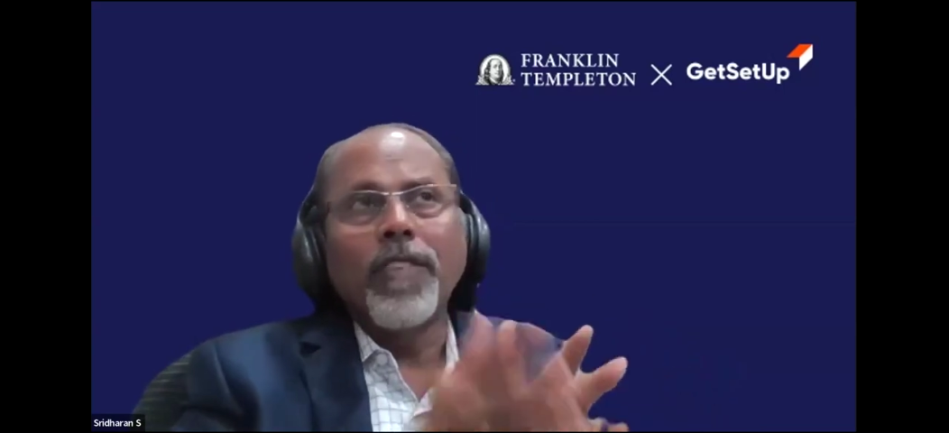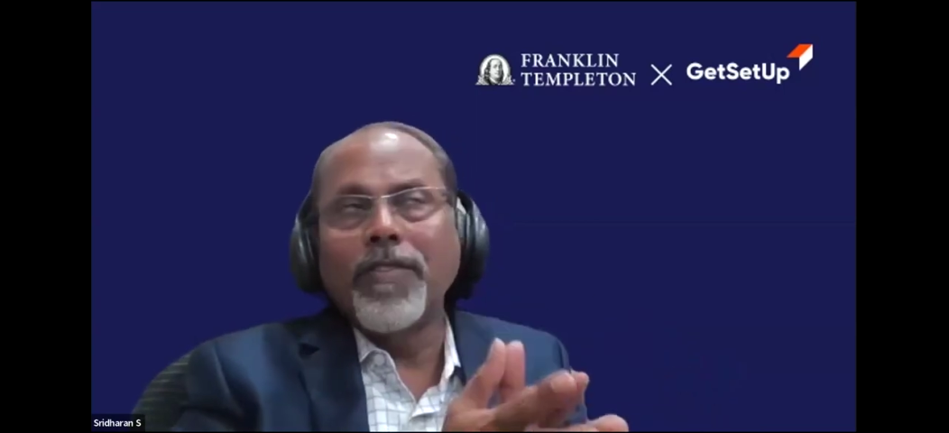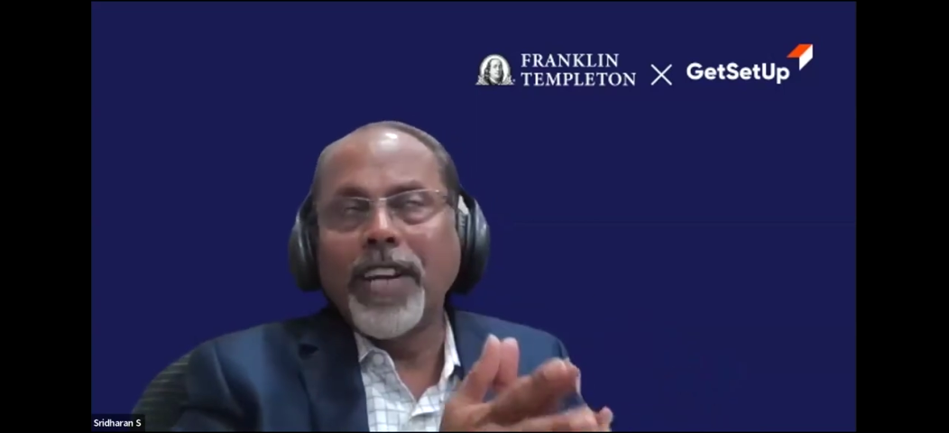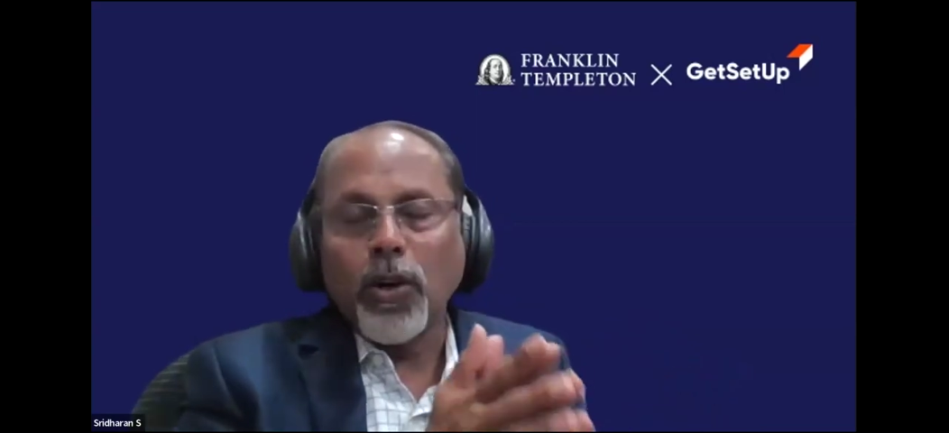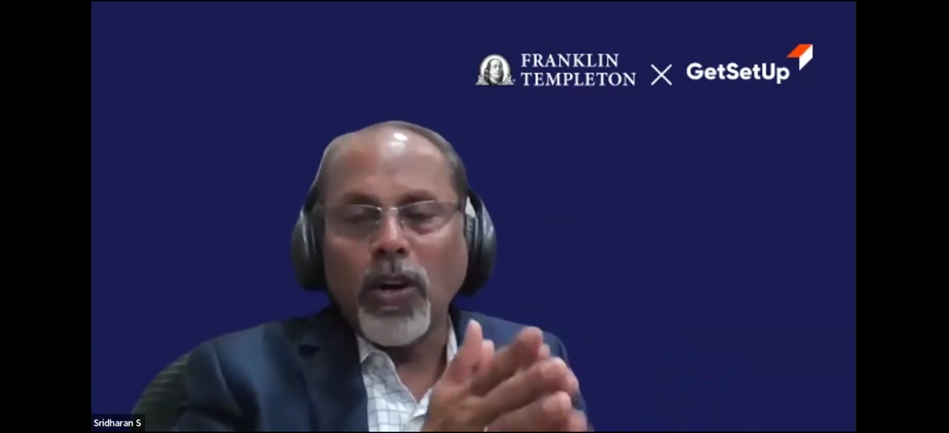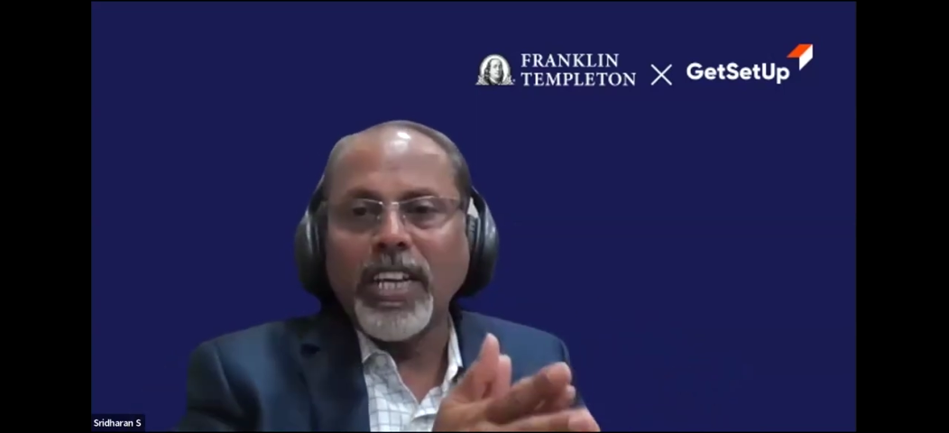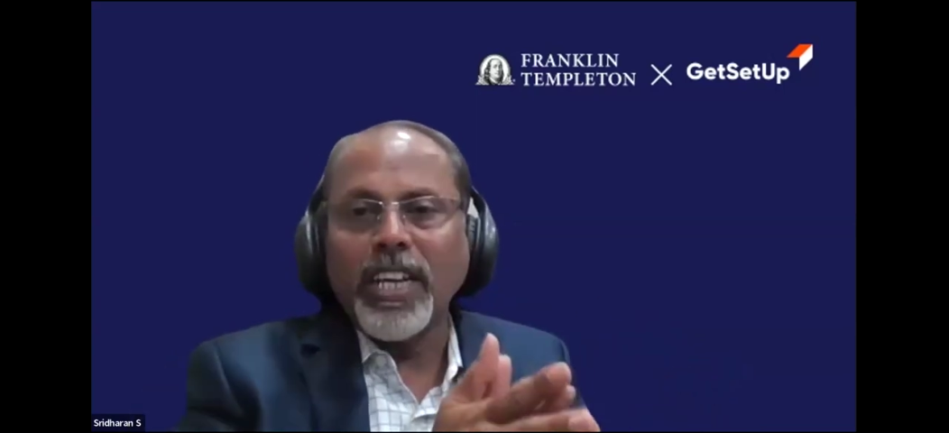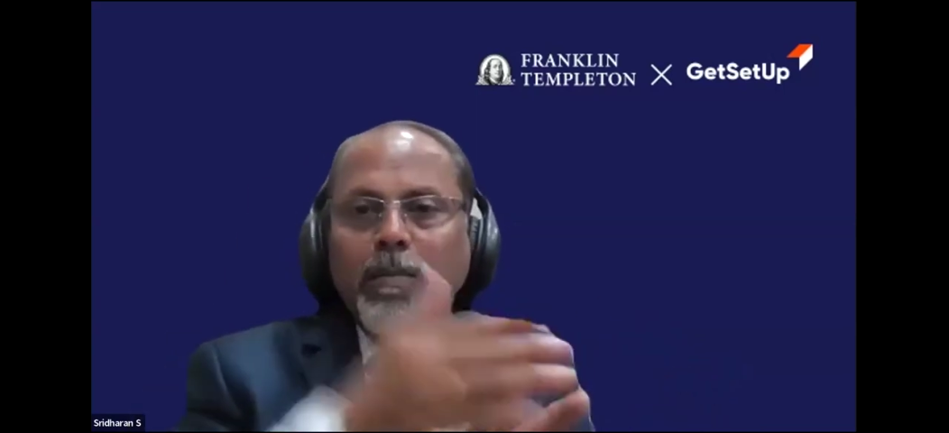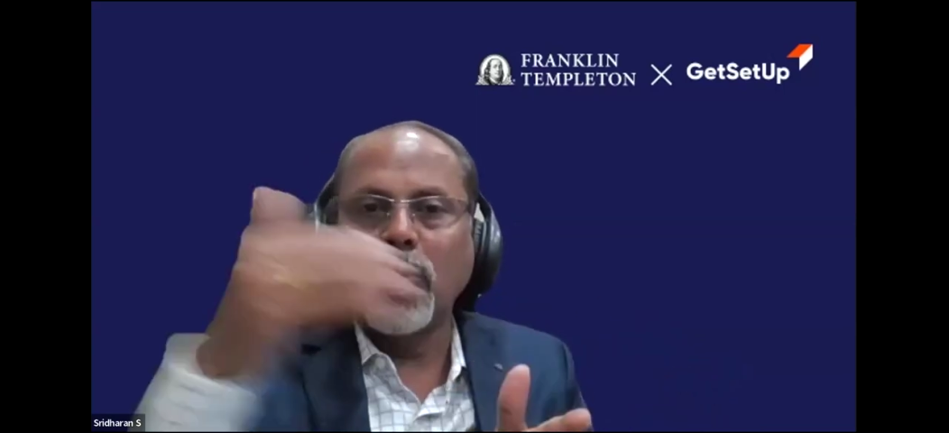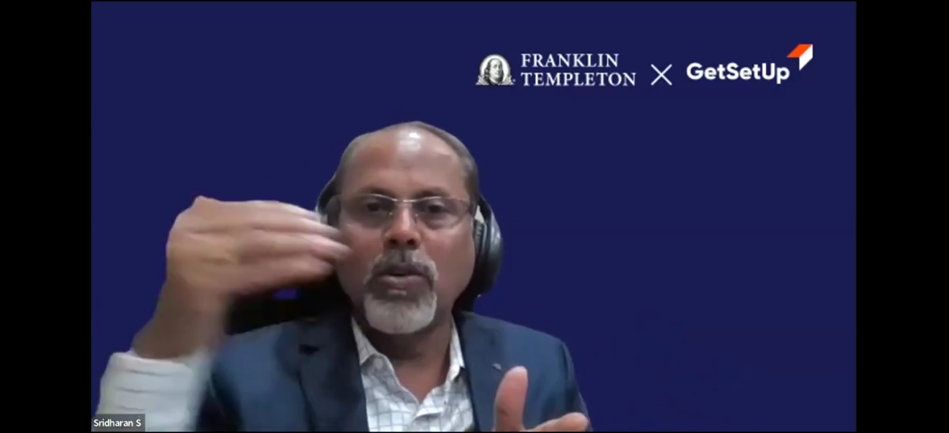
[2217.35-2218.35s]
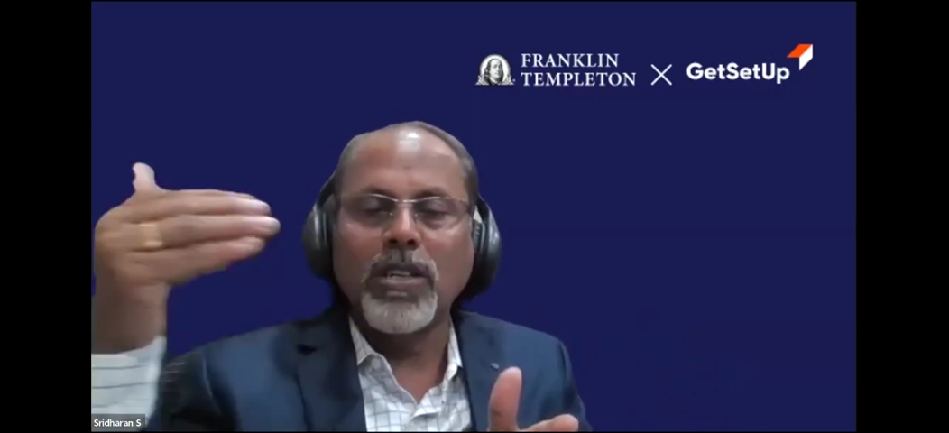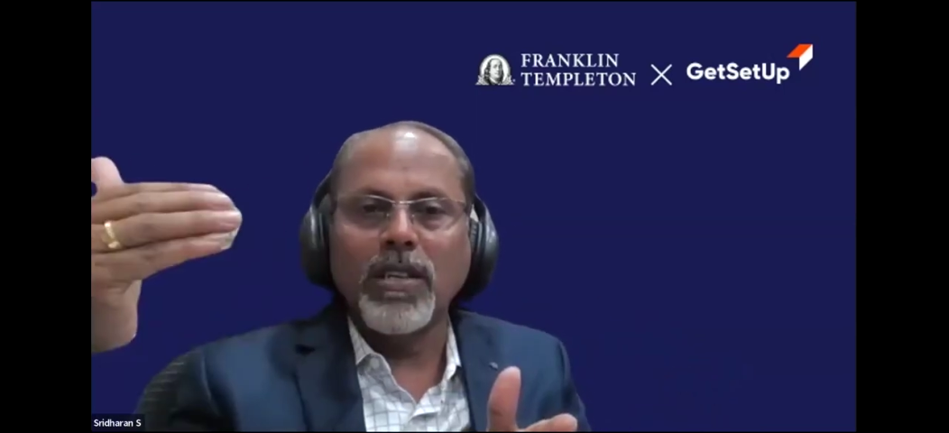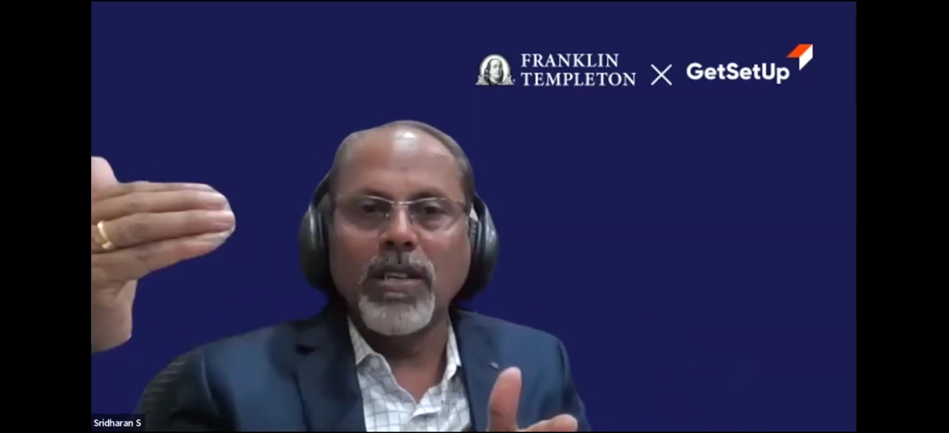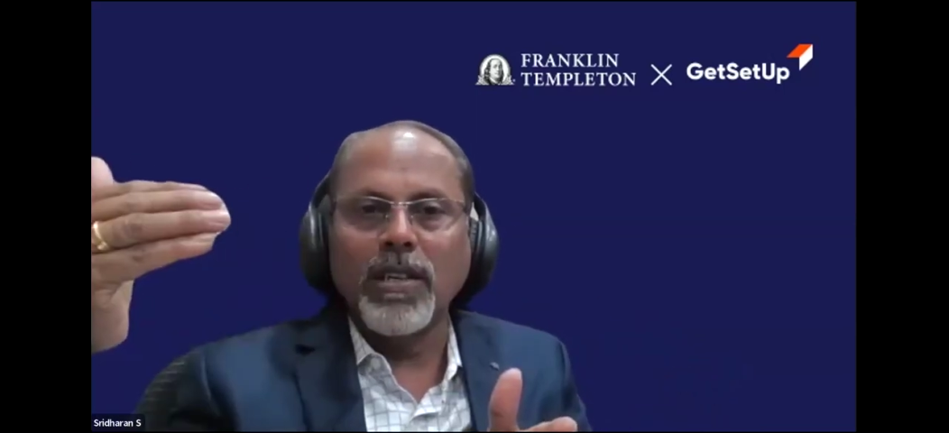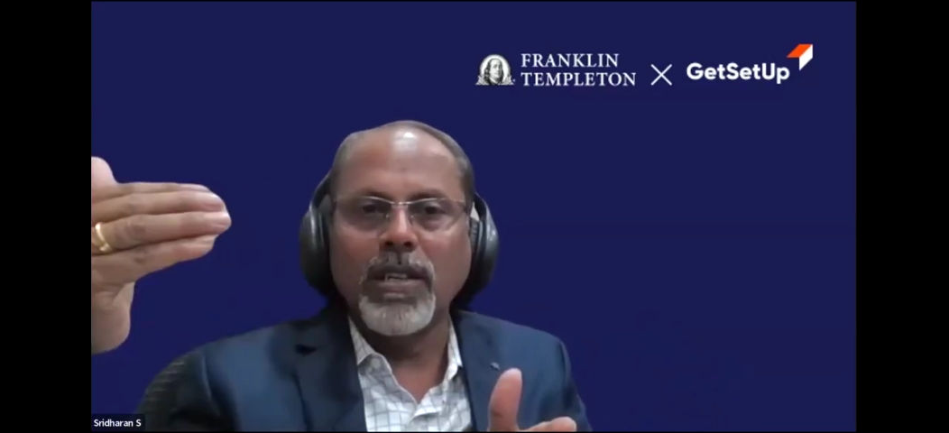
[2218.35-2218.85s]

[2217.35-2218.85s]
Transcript: So when we are talking about